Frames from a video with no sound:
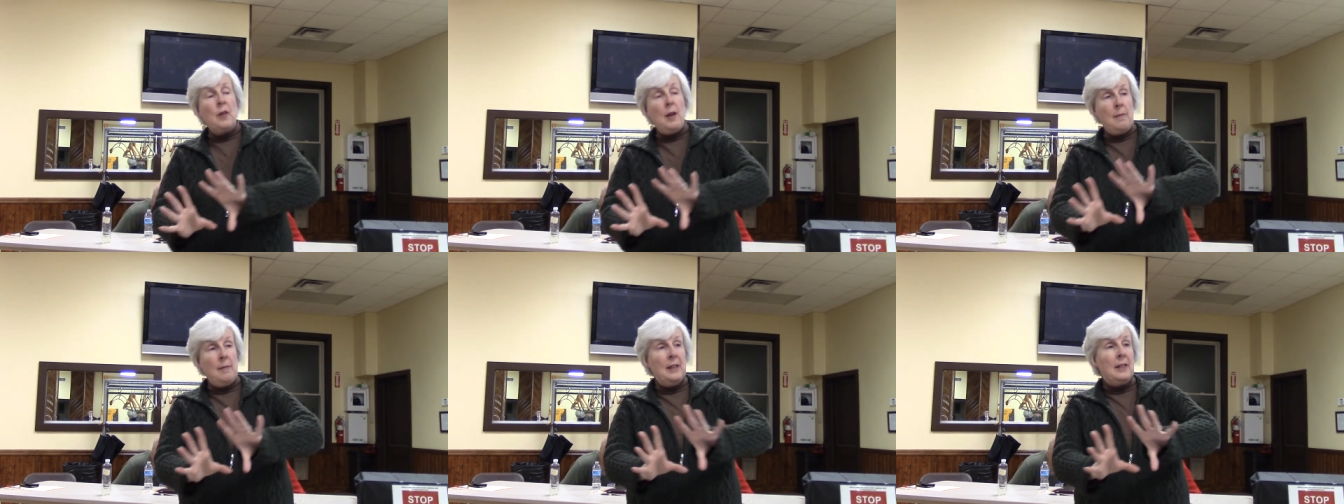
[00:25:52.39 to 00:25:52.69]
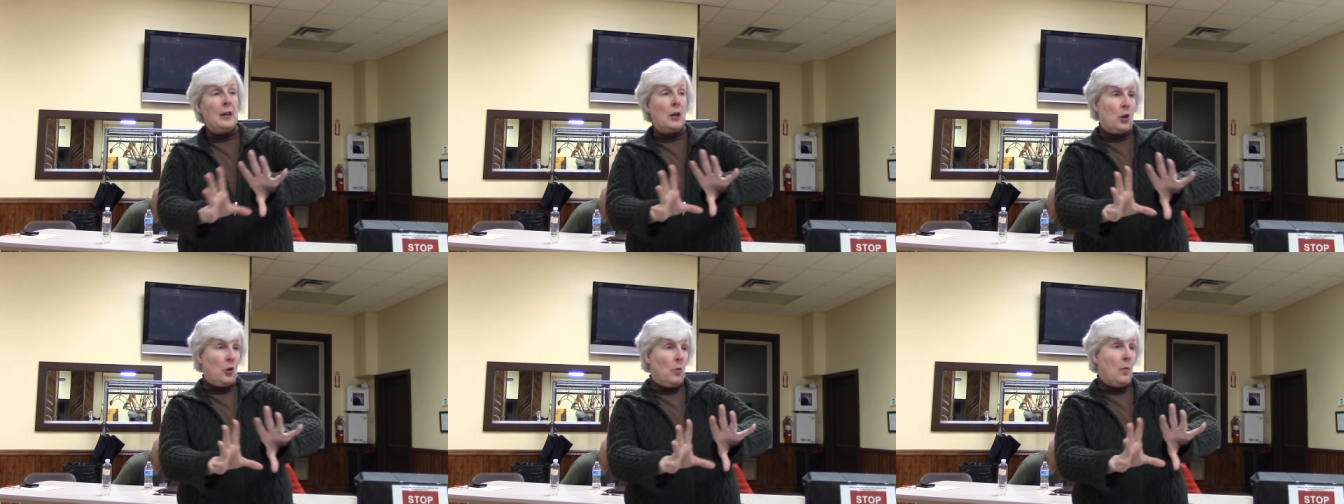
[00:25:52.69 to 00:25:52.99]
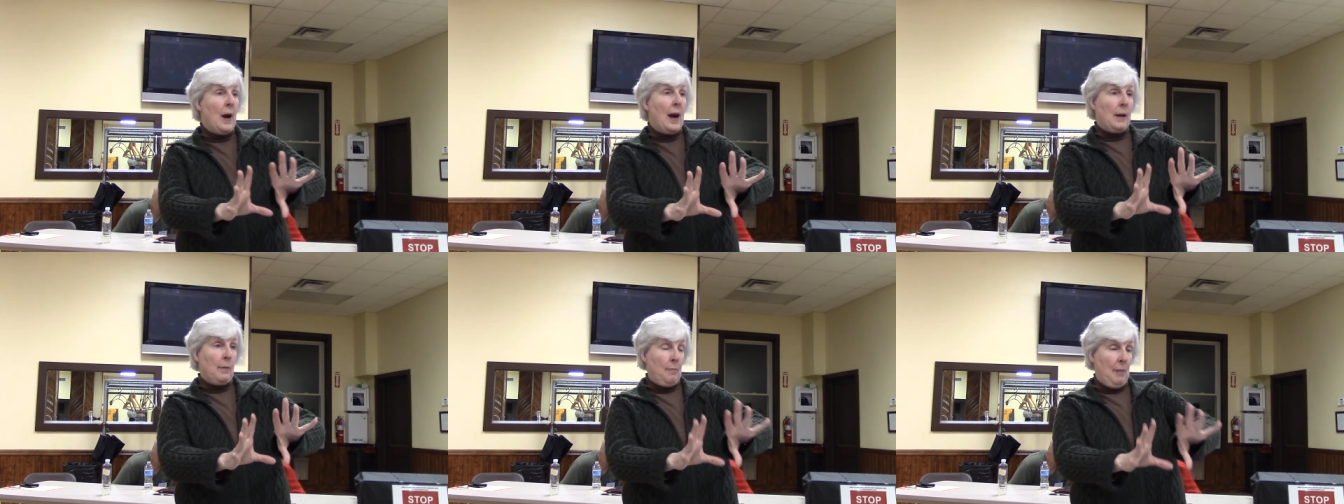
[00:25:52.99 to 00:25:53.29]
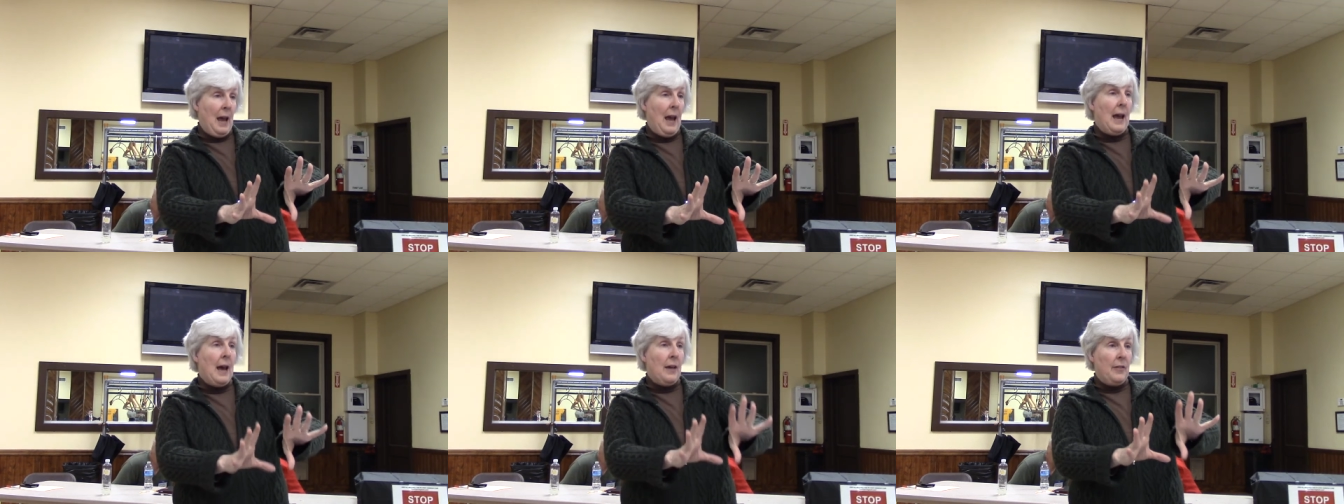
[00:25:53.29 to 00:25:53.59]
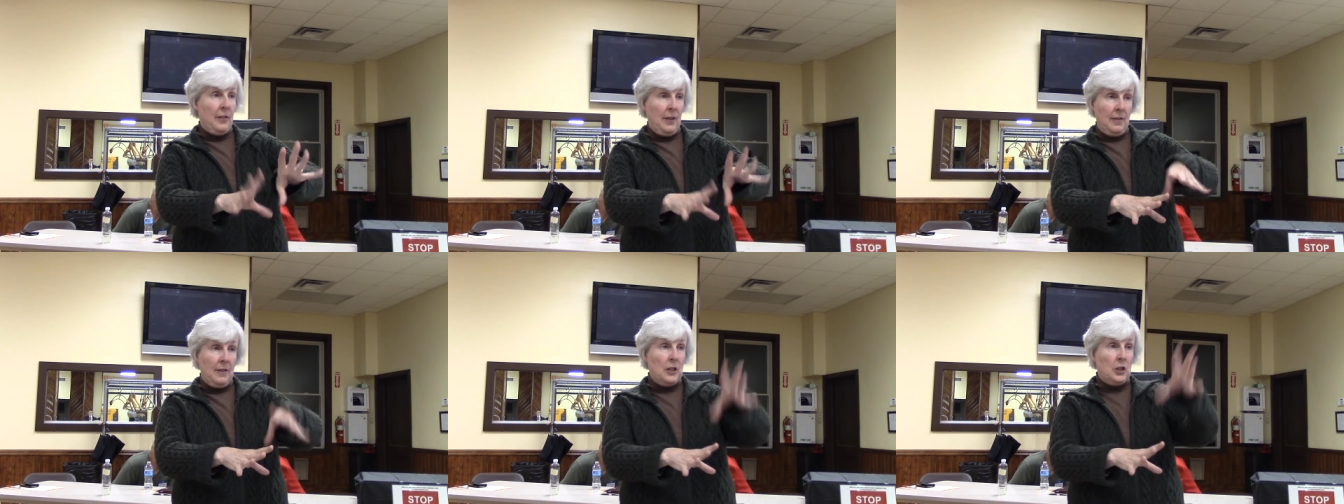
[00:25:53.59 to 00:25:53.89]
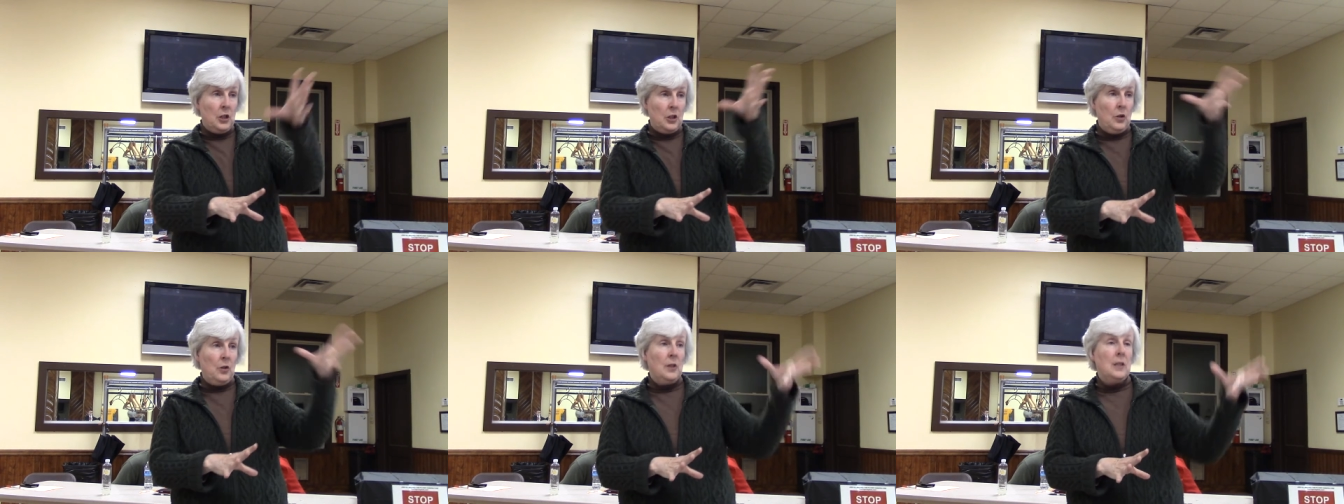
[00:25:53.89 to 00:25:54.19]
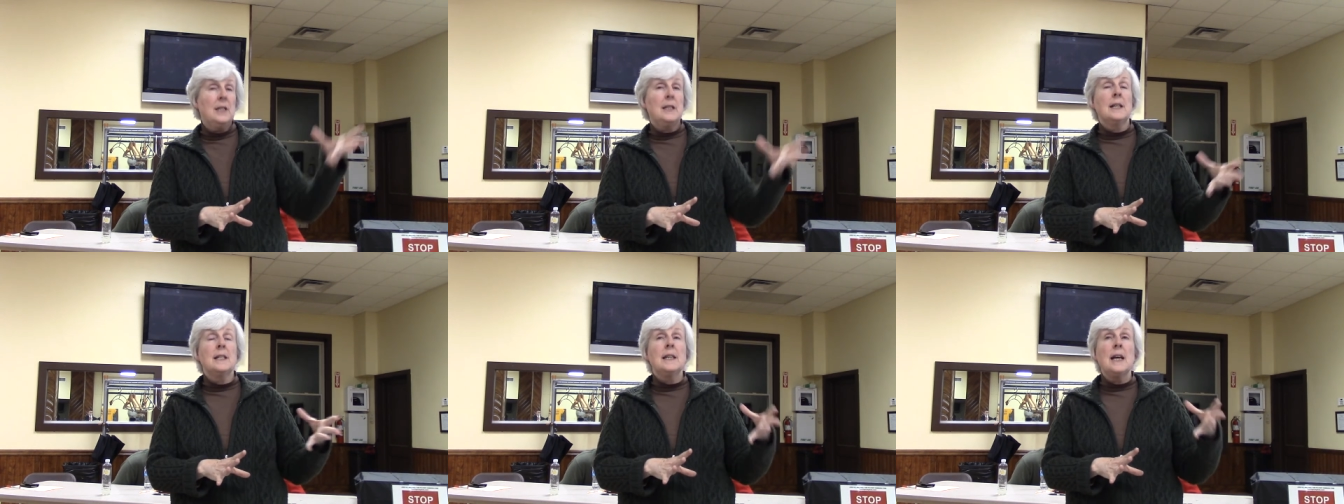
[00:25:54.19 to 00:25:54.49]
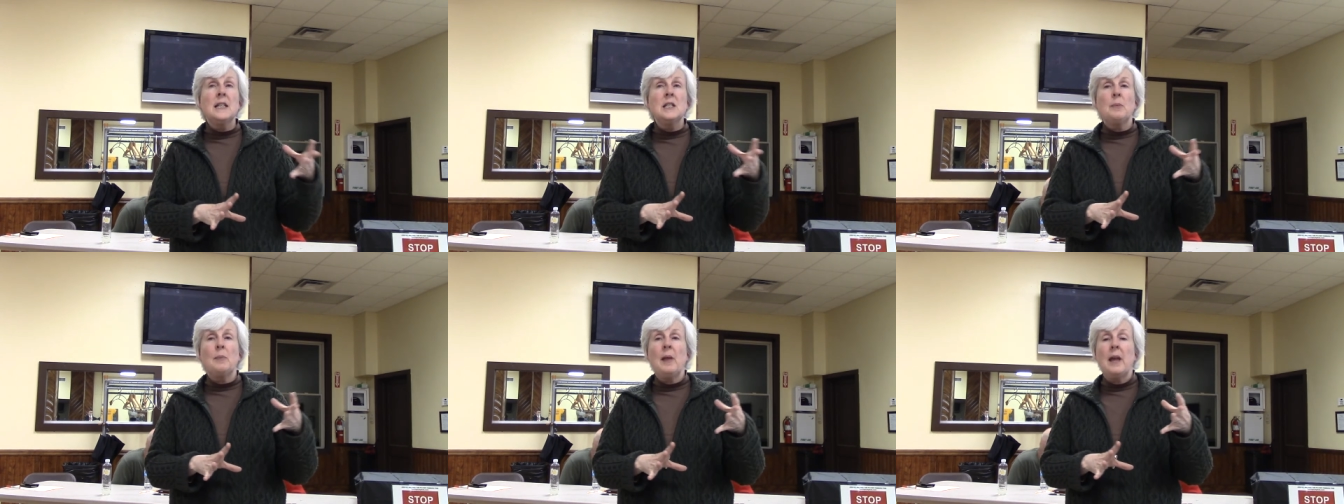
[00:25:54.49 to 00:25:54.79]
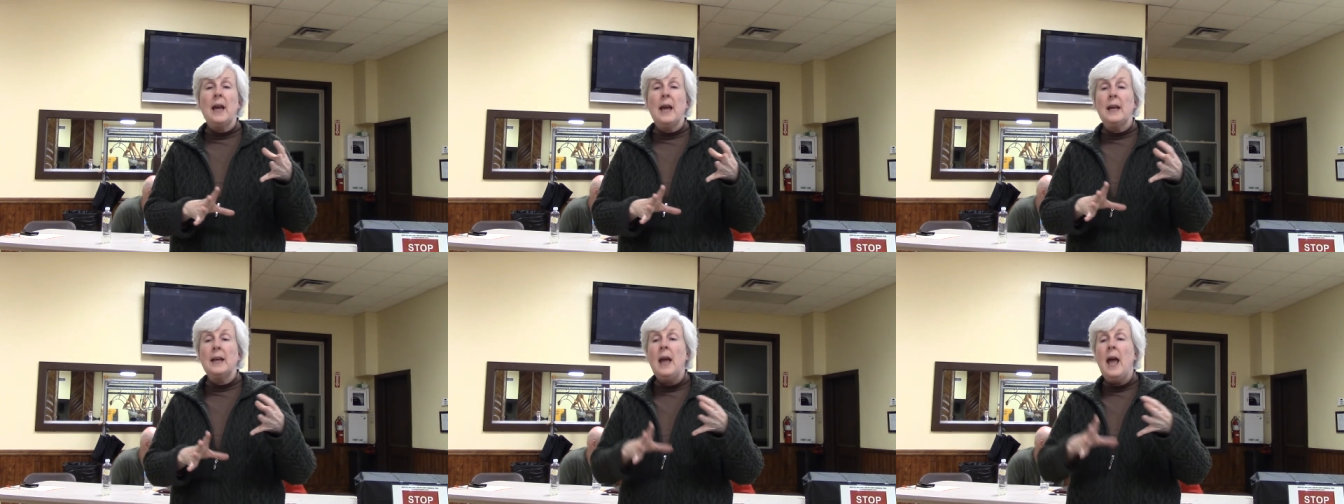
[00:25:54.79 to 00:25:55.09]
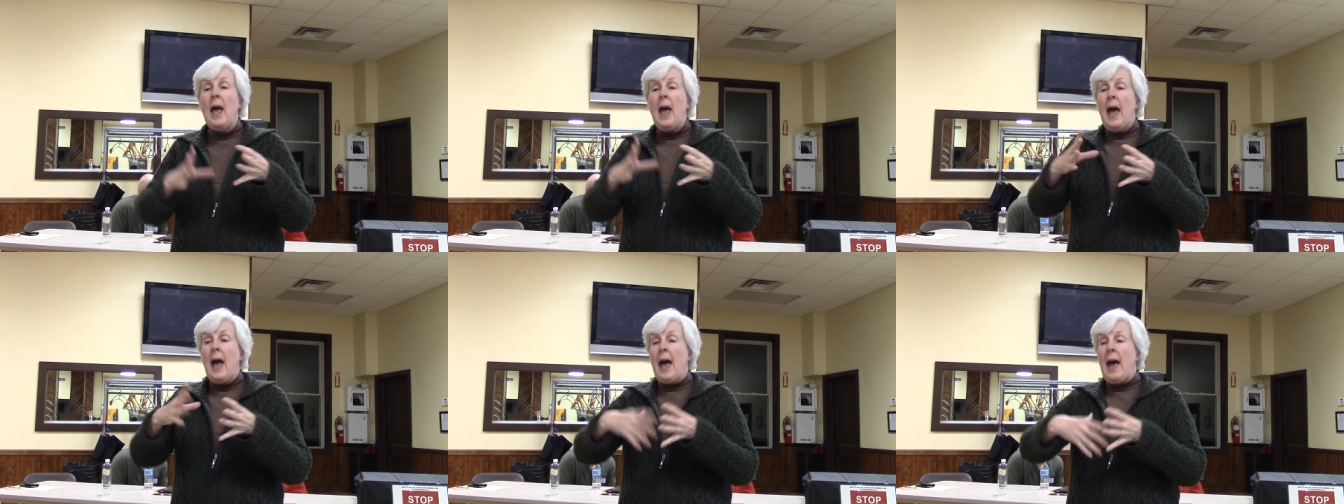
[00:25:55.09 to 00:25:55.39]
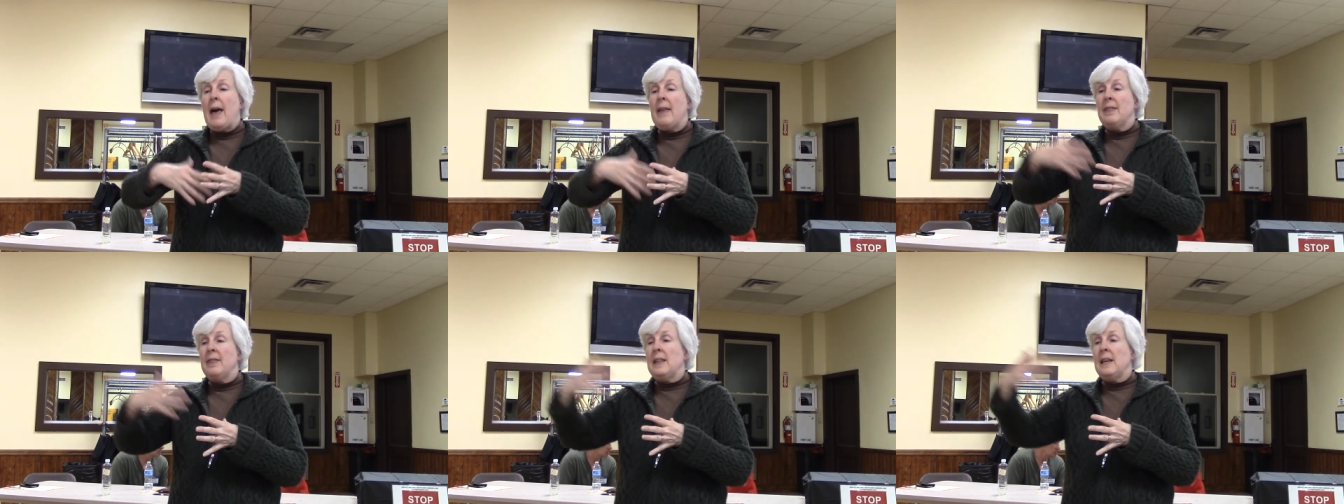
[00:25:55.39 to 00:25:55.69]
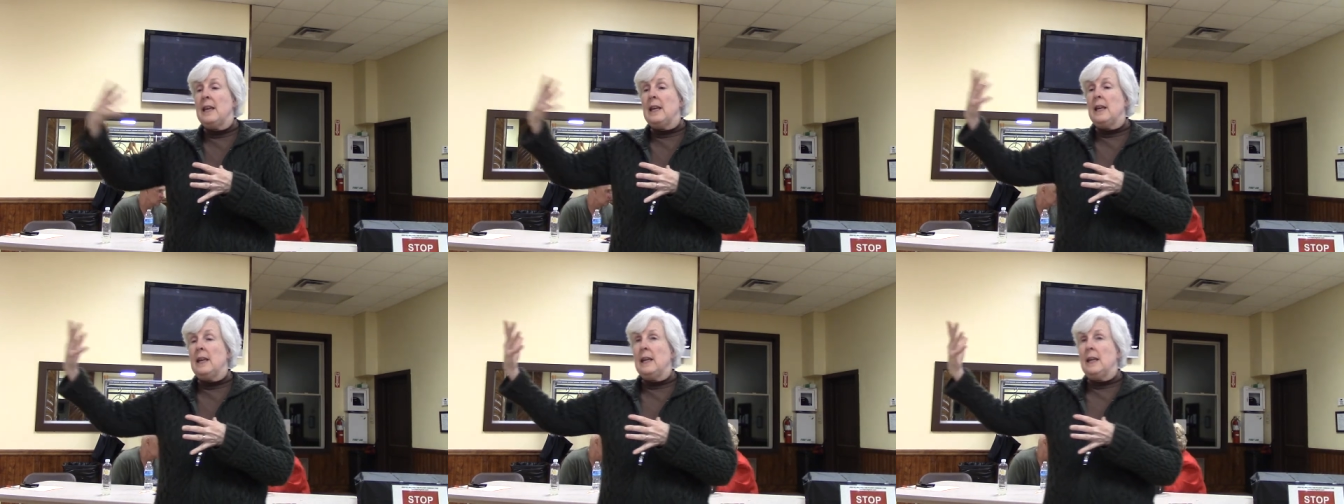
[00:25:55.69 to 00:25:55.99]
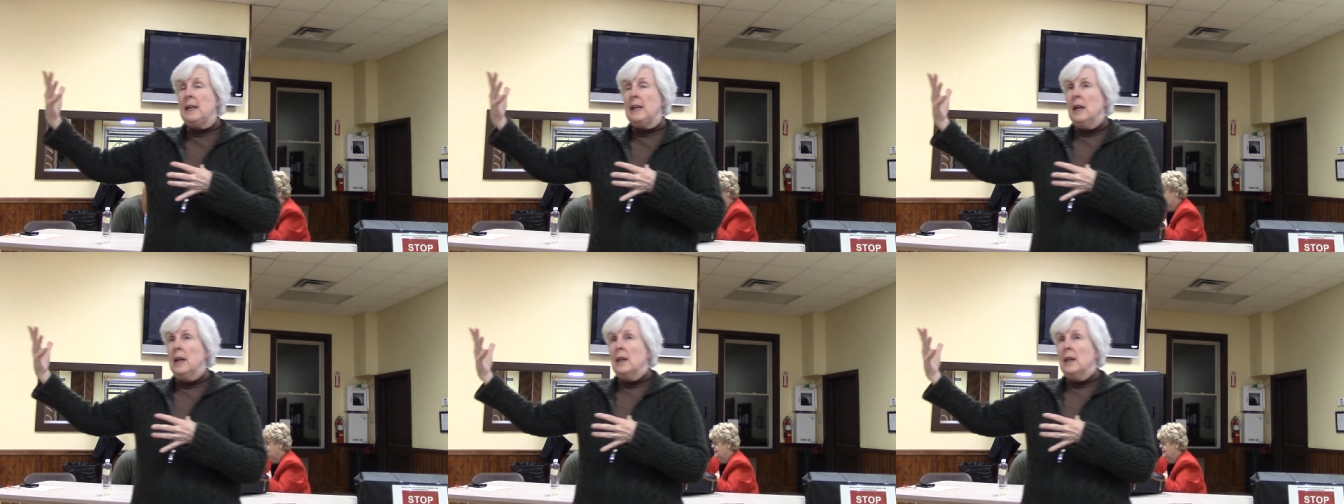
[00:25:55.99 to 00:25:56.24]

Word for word: them in the correct path in this student success plan. And the